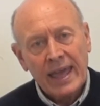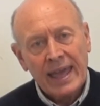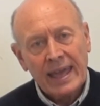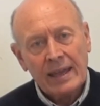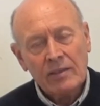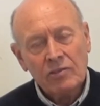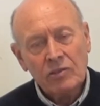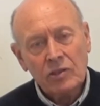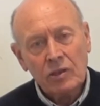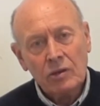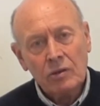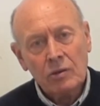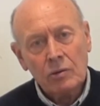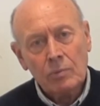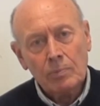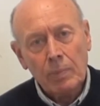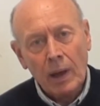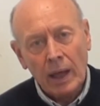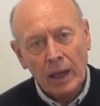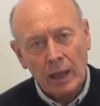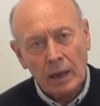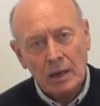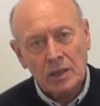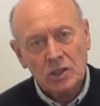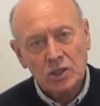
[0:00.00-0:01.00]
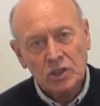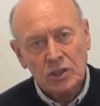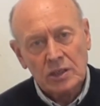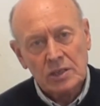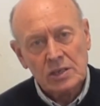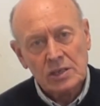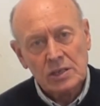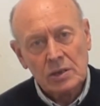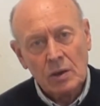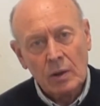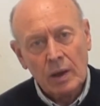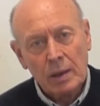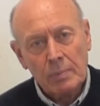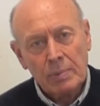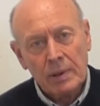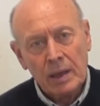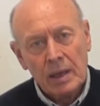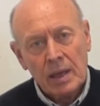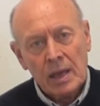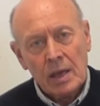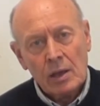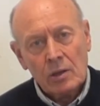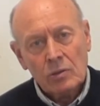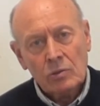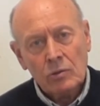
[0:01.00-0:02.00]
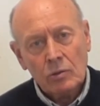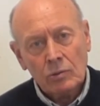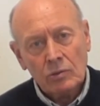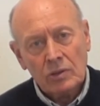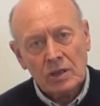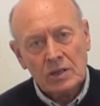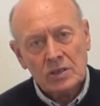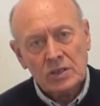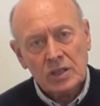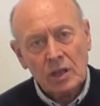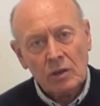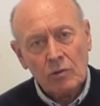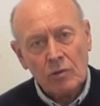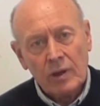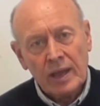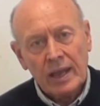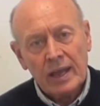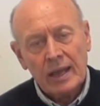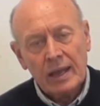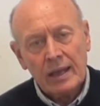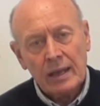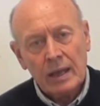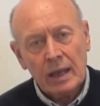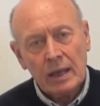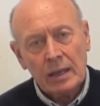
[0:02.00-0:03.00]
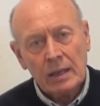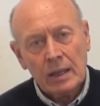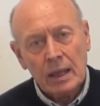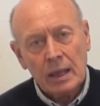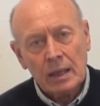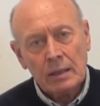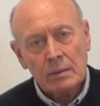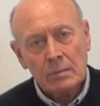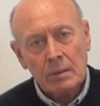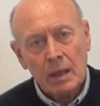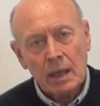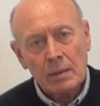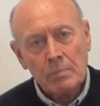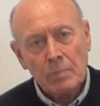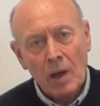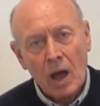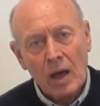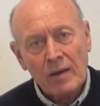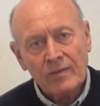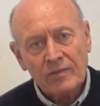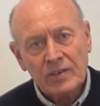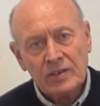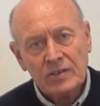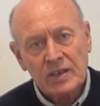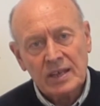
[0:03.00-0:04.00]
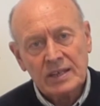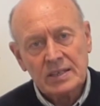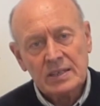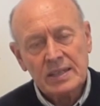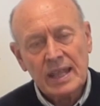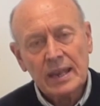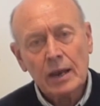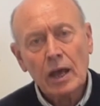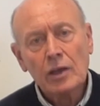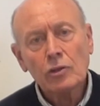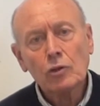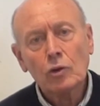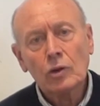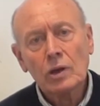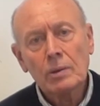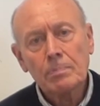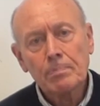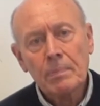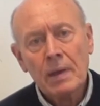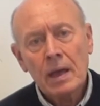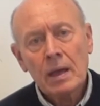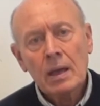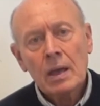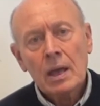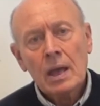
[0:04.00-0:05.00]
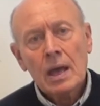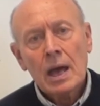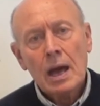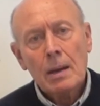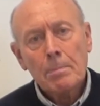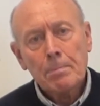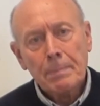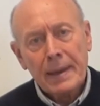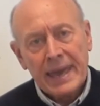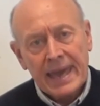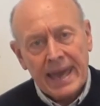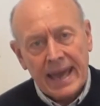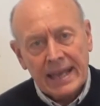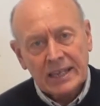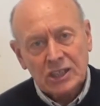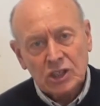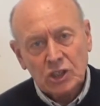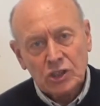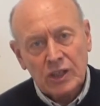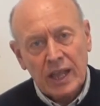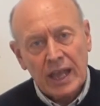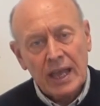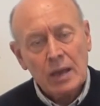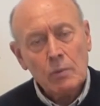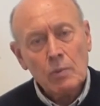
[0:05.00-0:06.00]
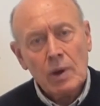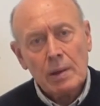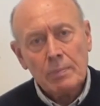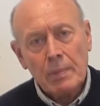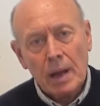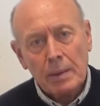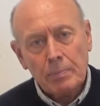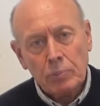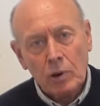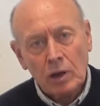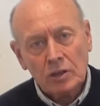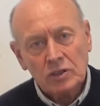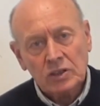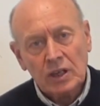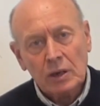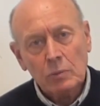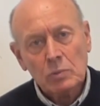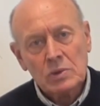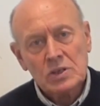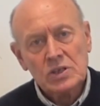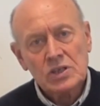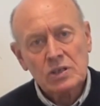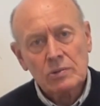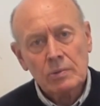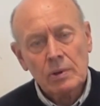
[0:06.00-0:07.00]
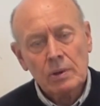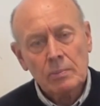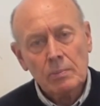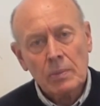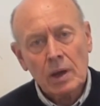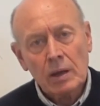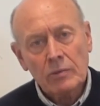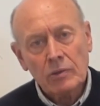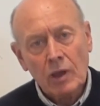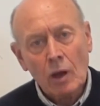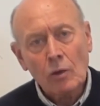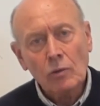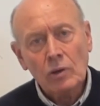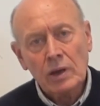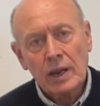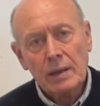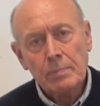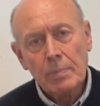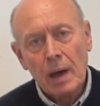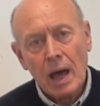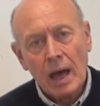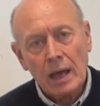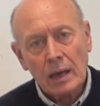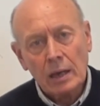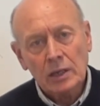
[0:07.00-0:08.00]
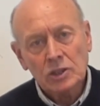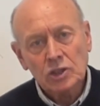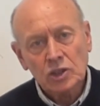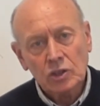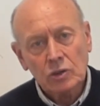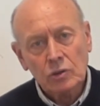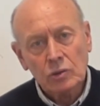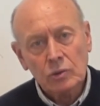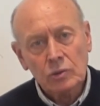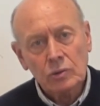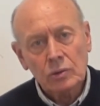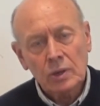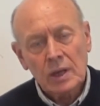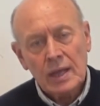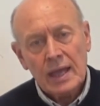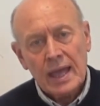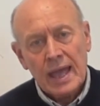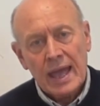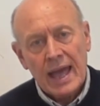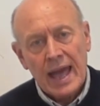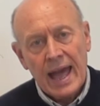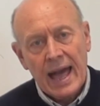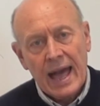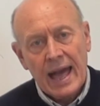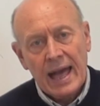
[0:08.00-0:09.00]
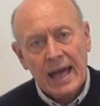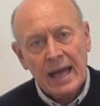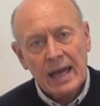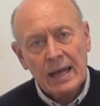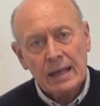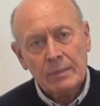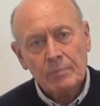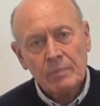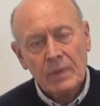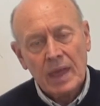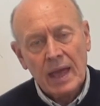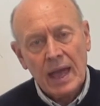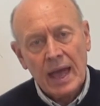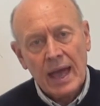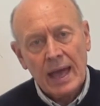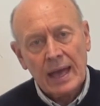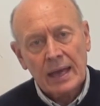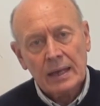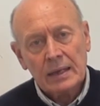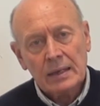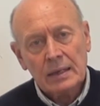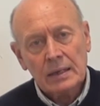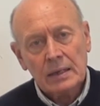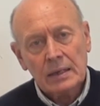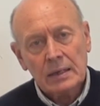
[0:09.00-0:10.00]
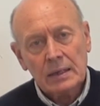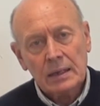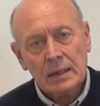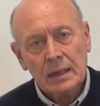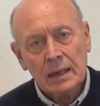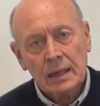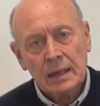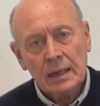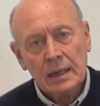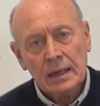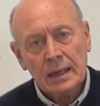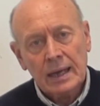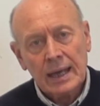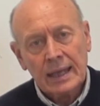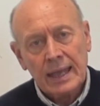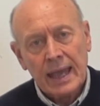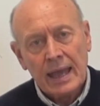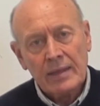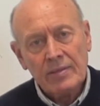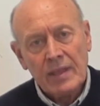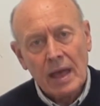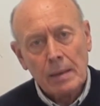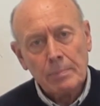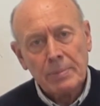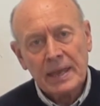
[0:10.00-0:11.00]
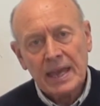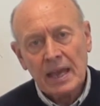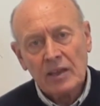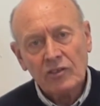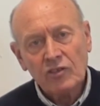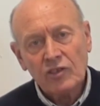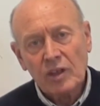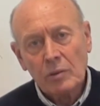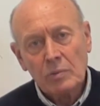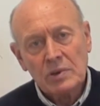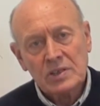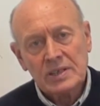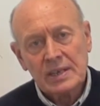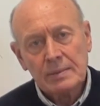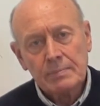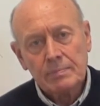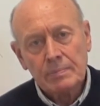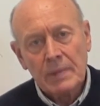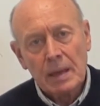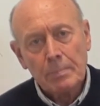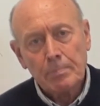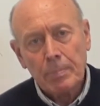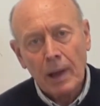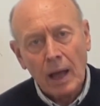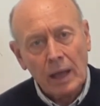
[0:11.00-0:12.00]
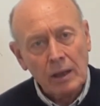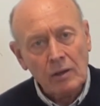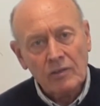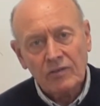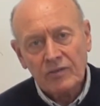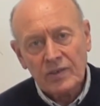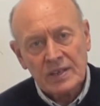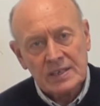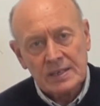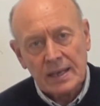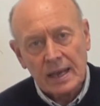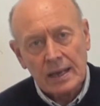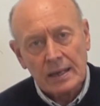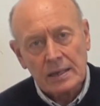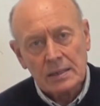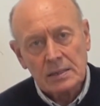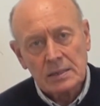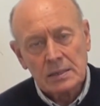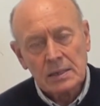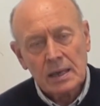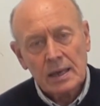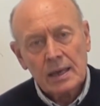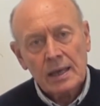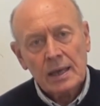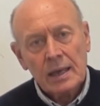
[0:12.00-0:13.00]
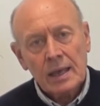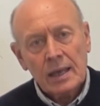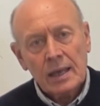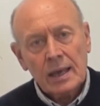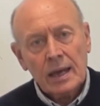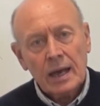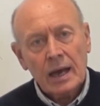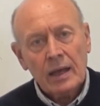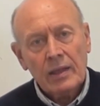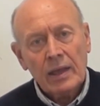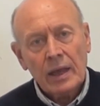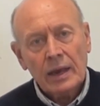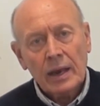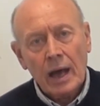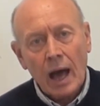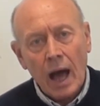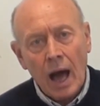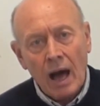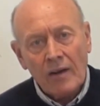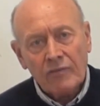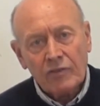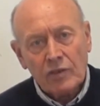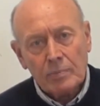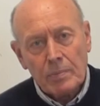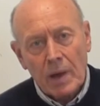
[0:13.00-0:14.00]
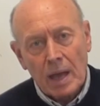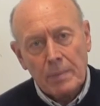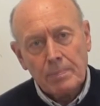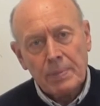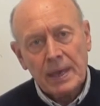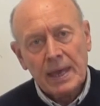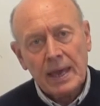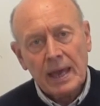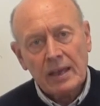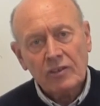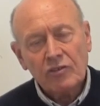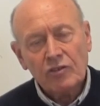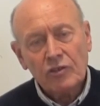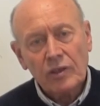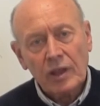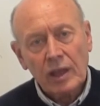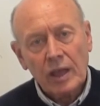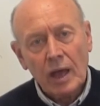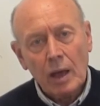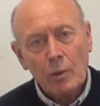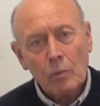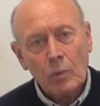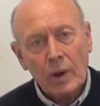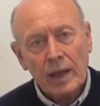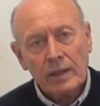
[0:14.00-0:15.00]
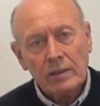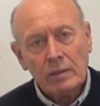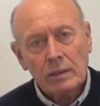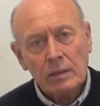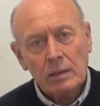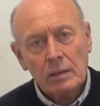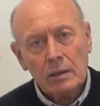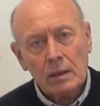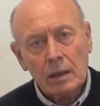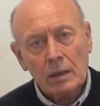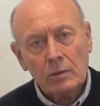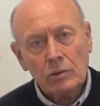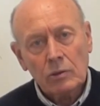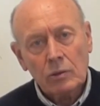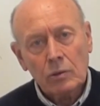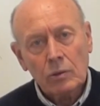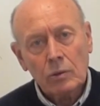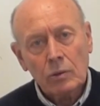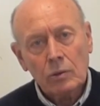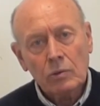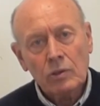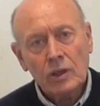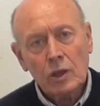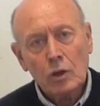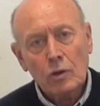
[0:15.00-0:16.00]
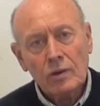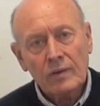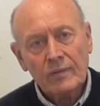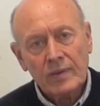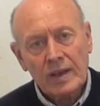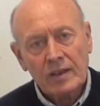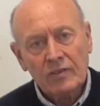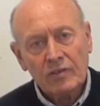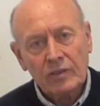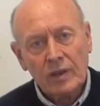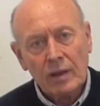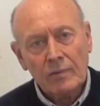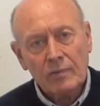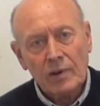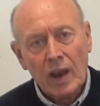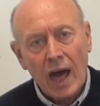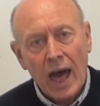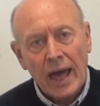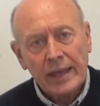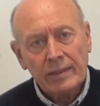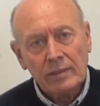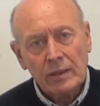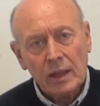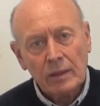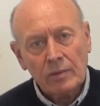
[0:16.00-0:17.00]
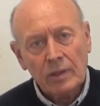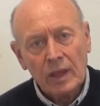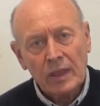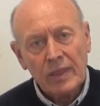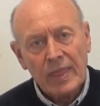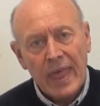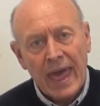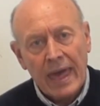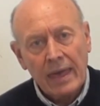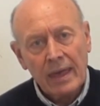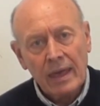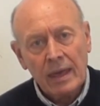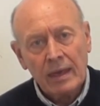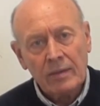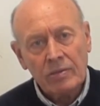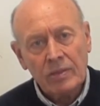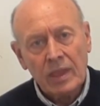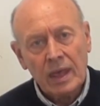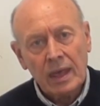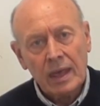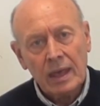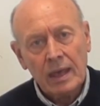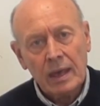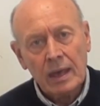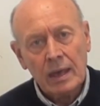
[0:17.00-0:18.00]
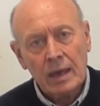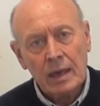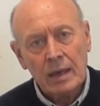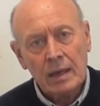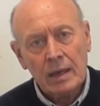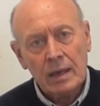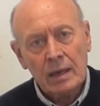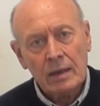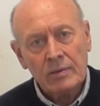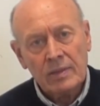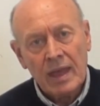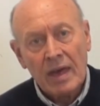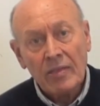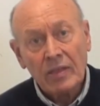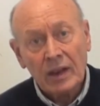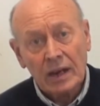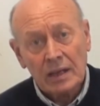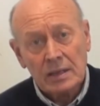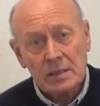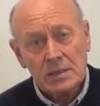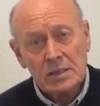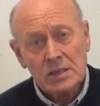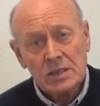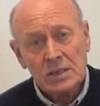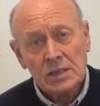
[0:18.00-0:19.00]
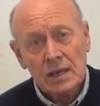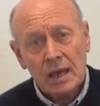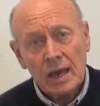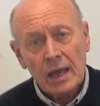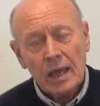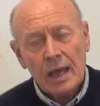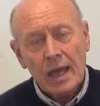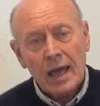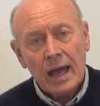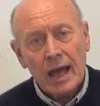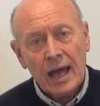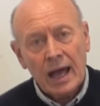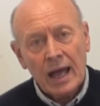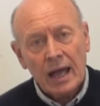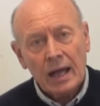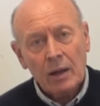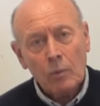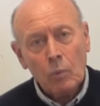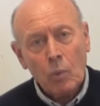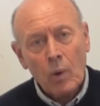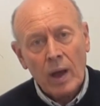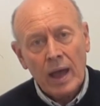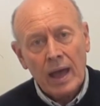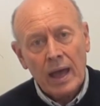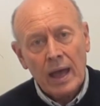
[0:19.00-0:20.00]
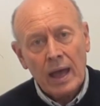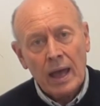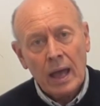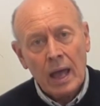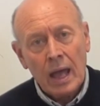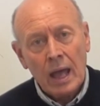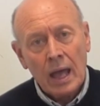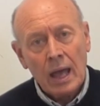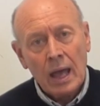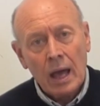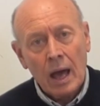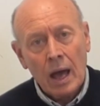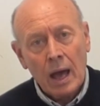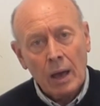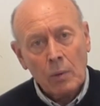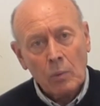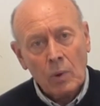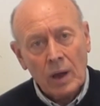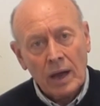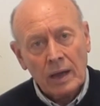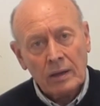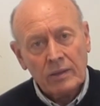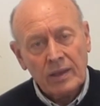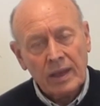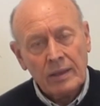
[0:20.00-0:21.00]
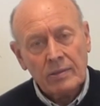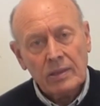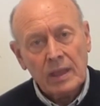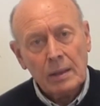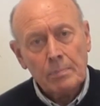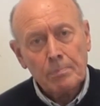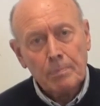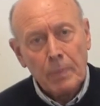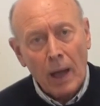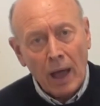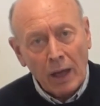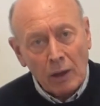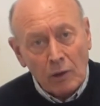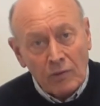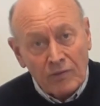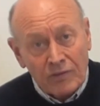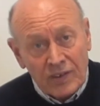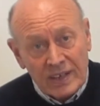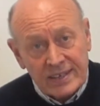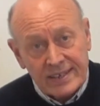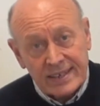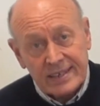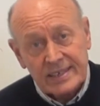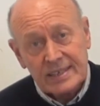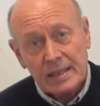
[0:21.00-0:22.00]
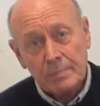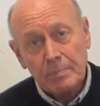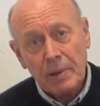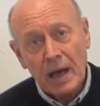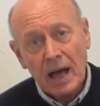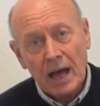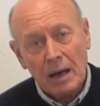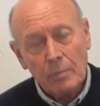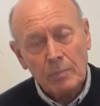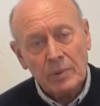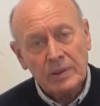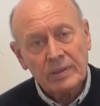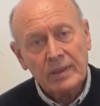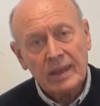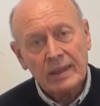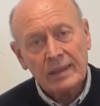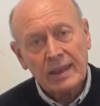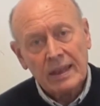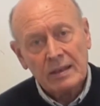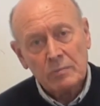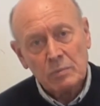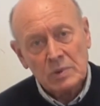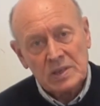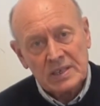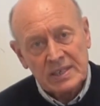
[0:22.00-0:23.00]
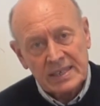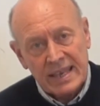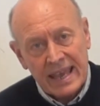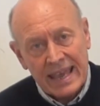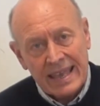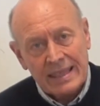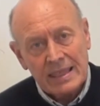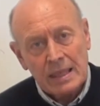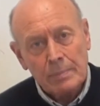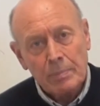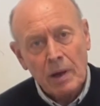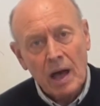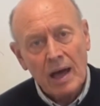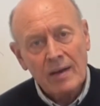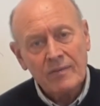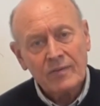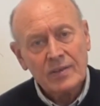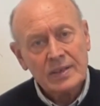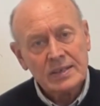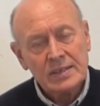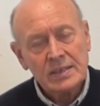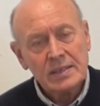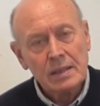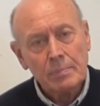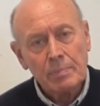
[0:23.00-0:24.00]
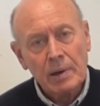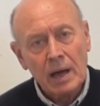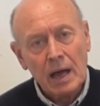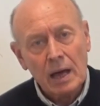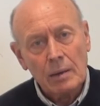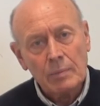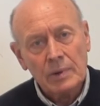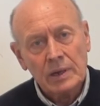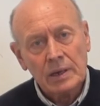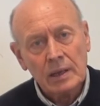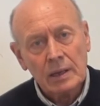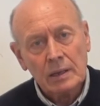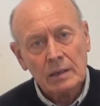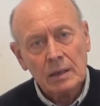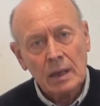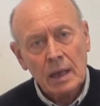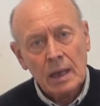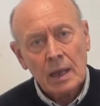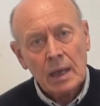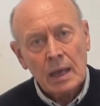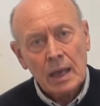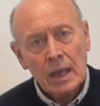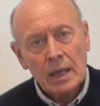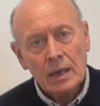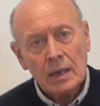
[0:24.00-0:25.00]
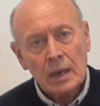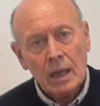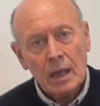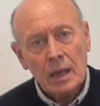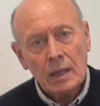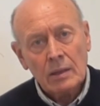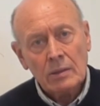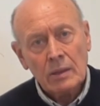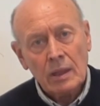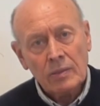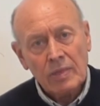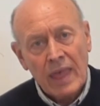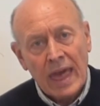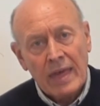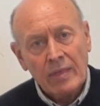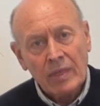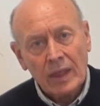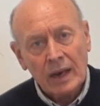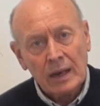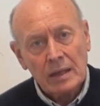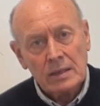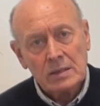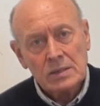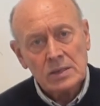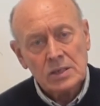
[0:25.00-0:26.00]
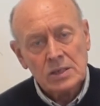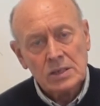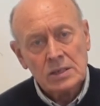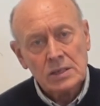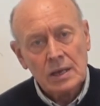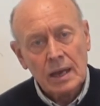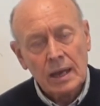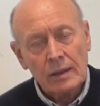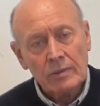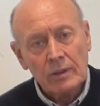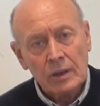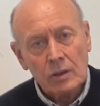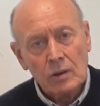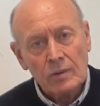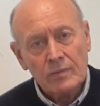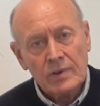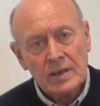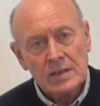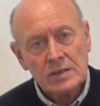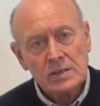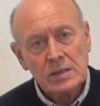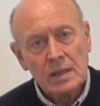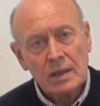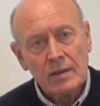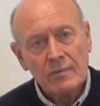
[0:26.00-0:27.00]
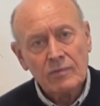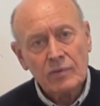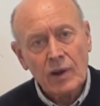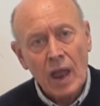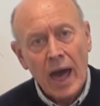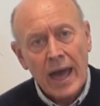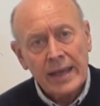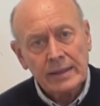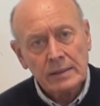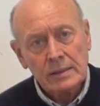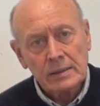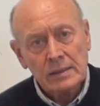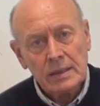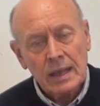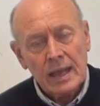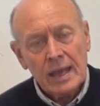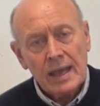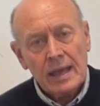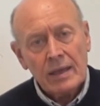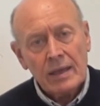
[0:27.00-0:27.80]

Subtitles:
into biology. So I took this degree in biophysics, then I took a PhD where my project was totally biological, again that PhD was in biophysics. And then after my PhD I went to the University of Leiden in the Netherlands, where I worked in the biophysics department, and it was in the biophysics department in the Netherlands at the University of Leiden